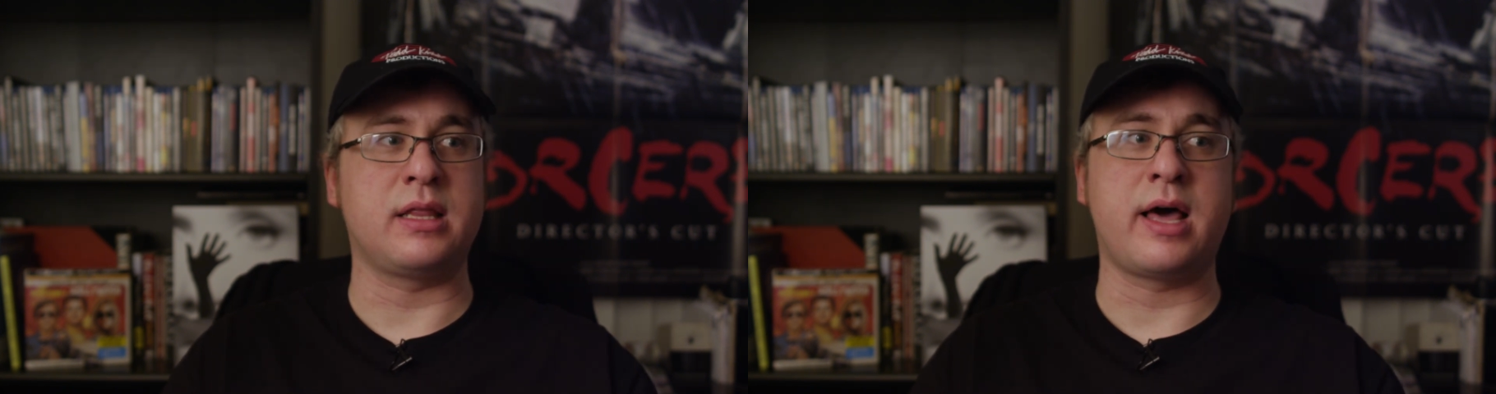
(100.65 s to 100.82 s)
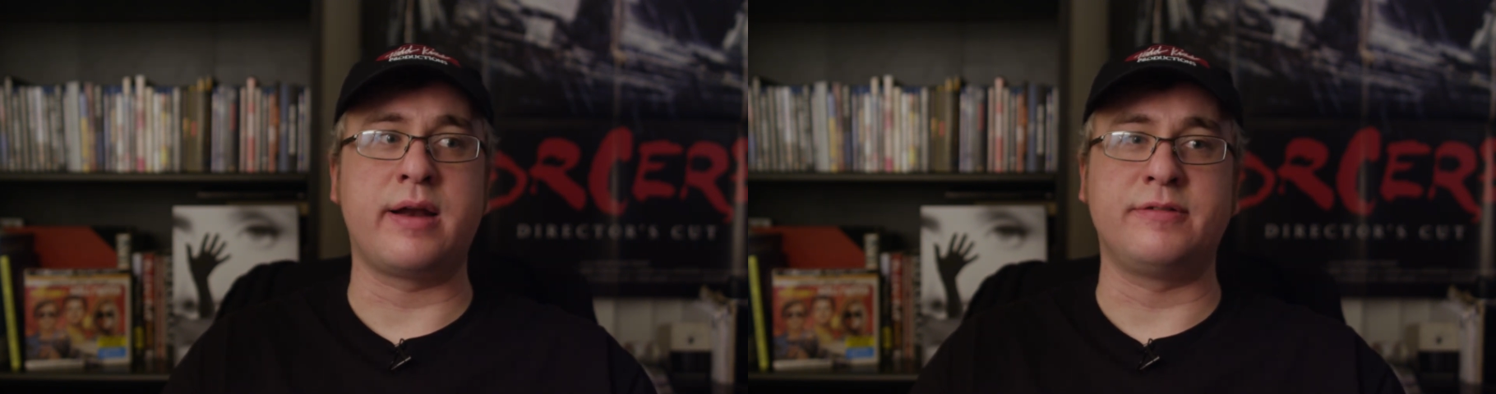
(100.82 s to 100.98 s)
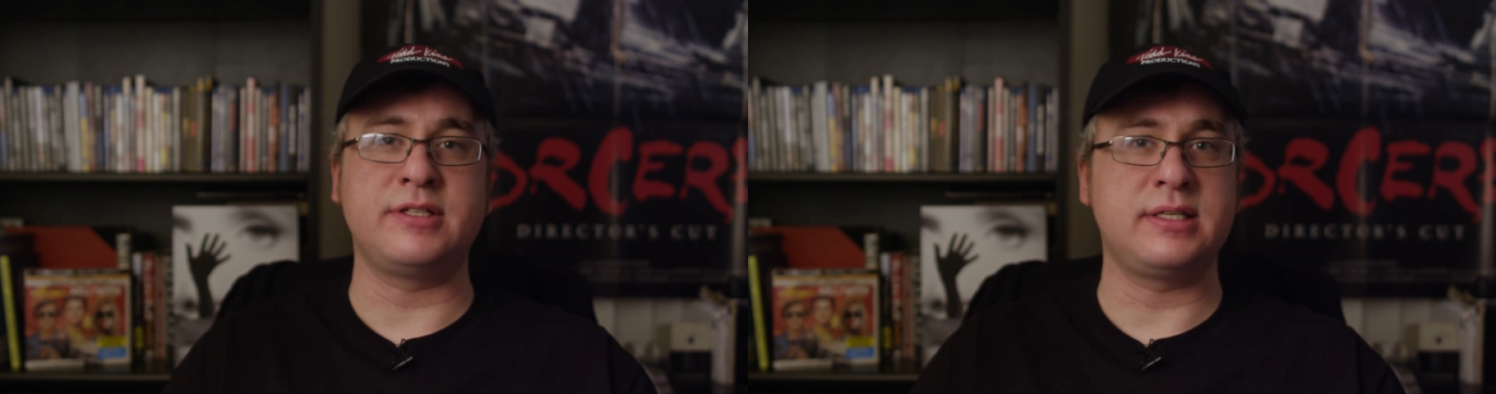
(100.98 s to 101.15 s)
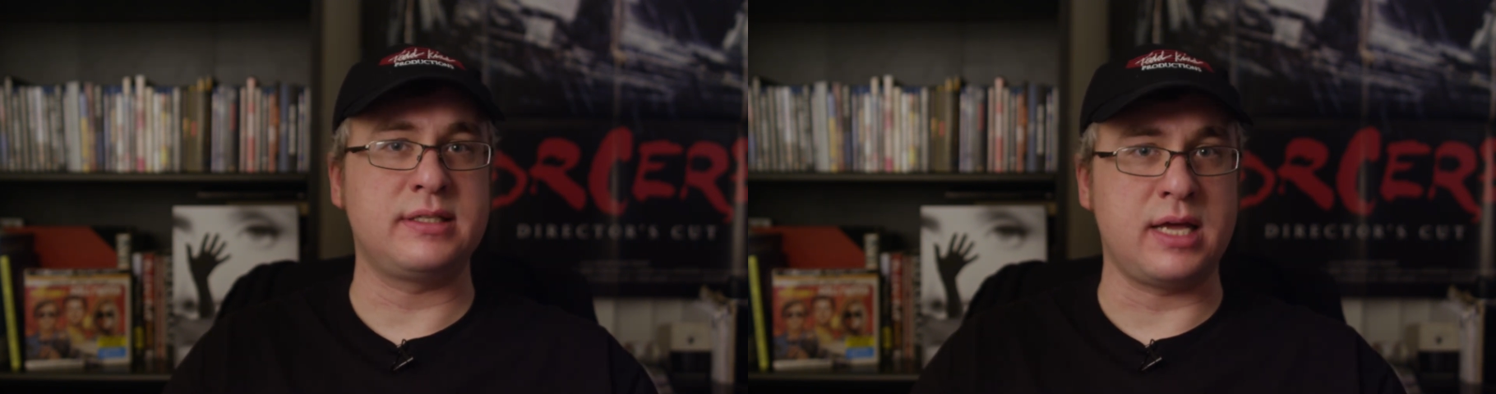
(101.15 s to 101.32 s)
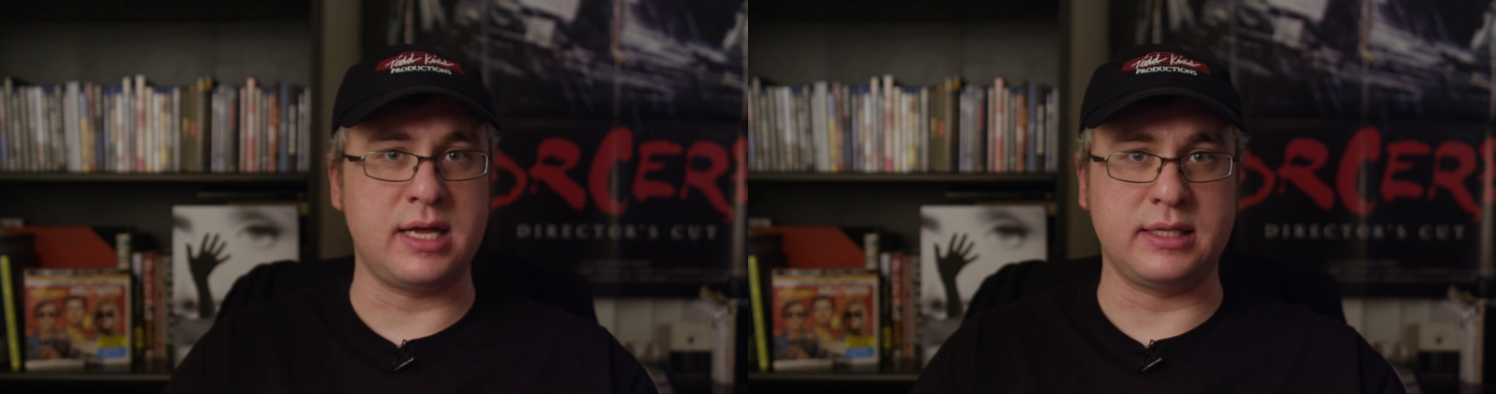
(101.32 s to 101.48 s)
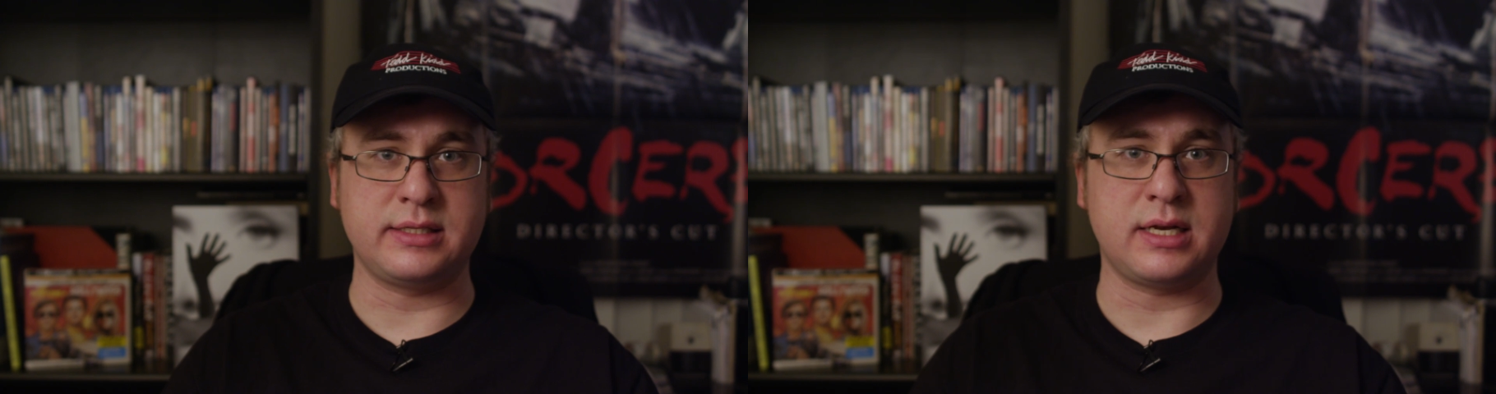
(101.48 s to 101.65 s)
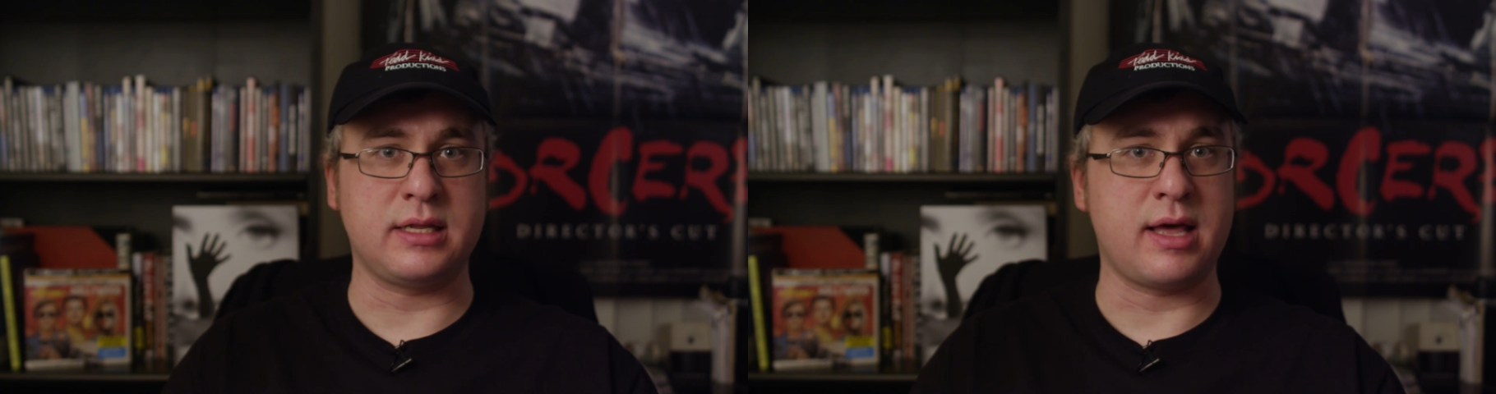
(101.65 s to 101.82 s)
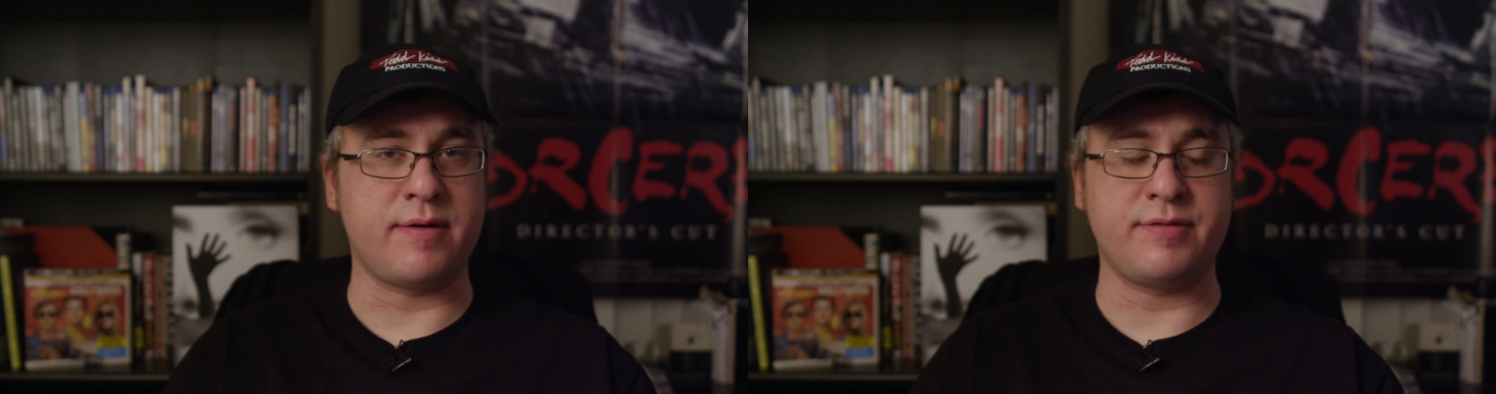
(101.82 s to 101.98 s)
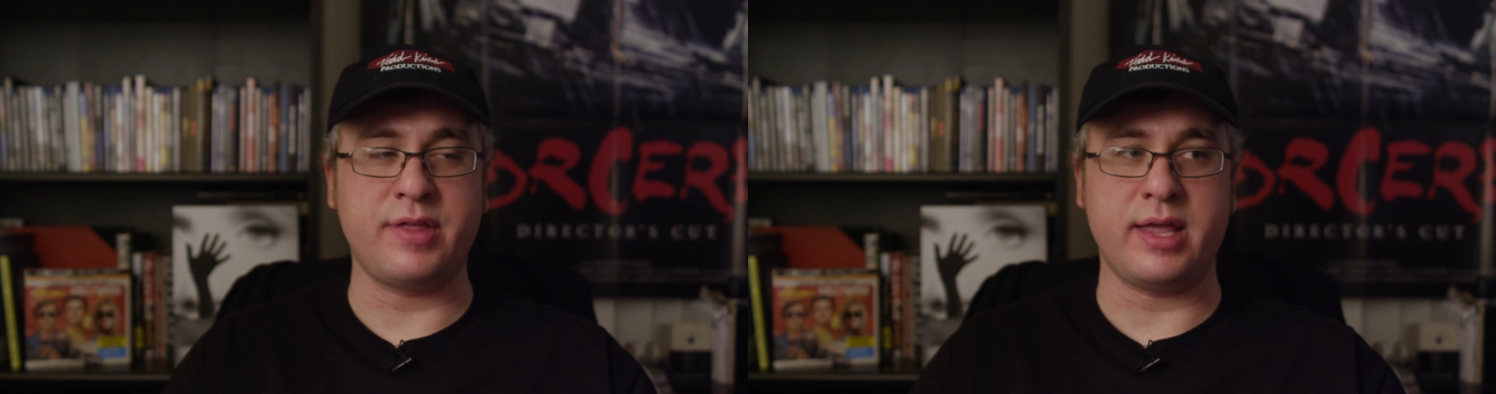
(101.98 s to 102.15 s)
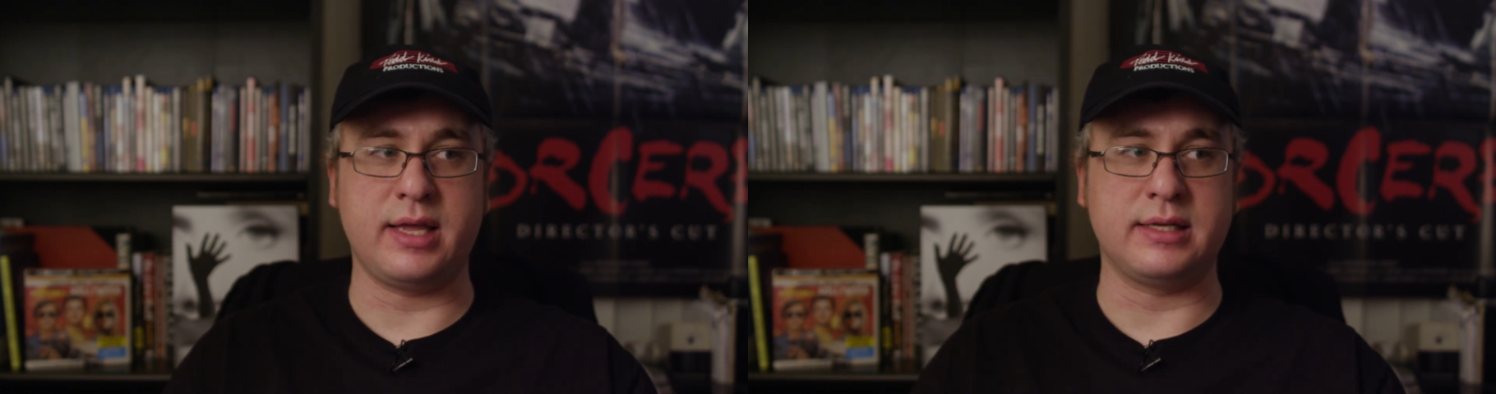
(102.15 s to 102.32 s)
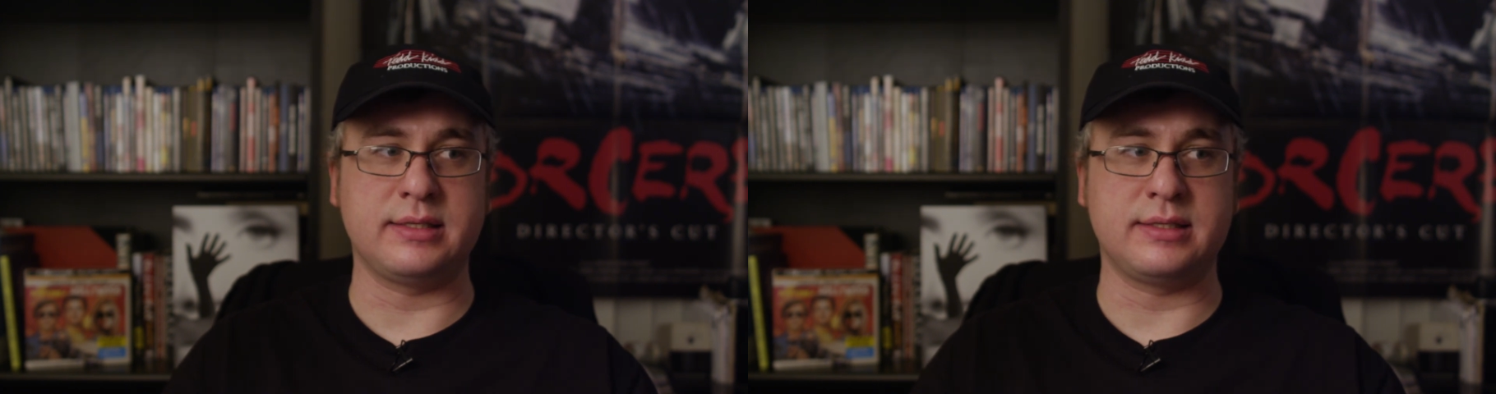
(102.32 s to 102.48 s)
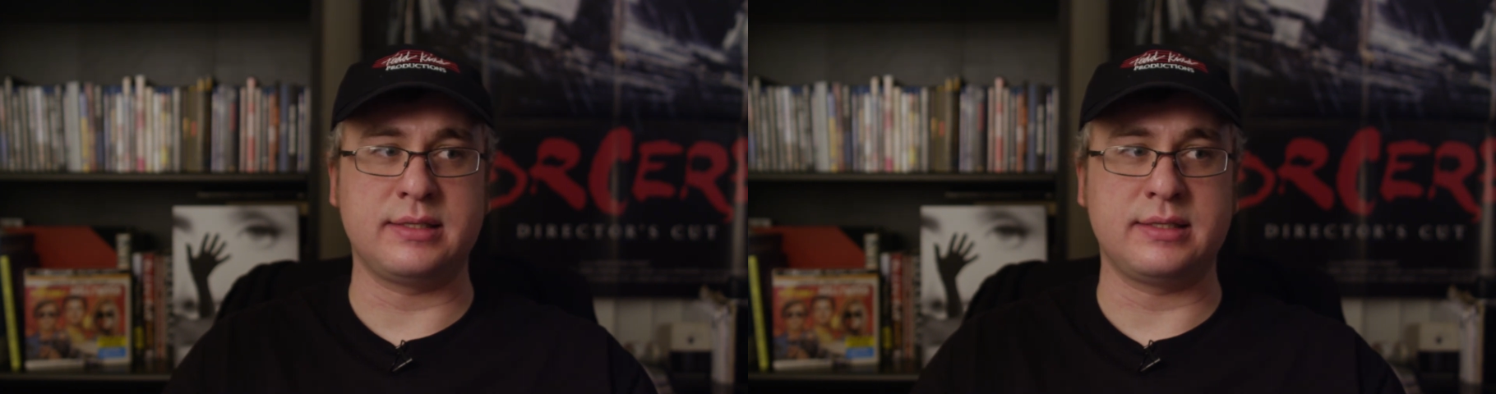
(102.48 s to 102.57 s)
lot of stunts and a lot of things,